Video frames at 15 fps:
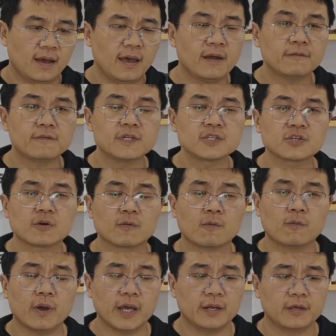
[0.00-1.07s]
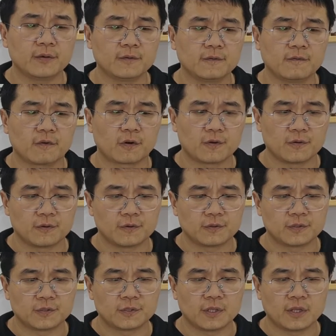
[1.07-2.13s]
Here is a way for you
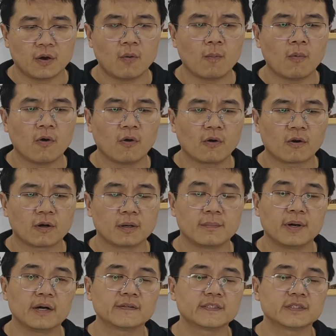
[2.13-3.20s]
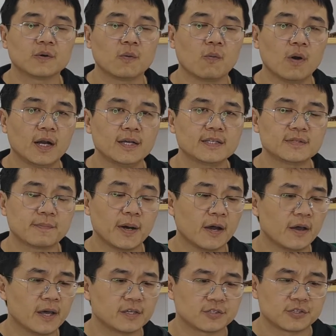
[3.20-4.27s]
to know more about what is
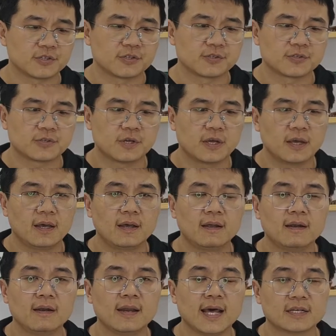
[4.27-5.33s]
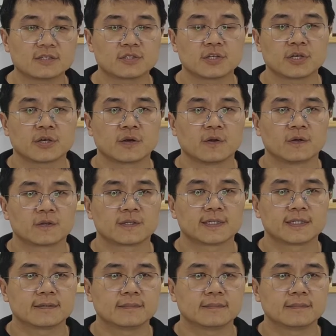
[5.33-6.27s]
bioacid. Let's take a look.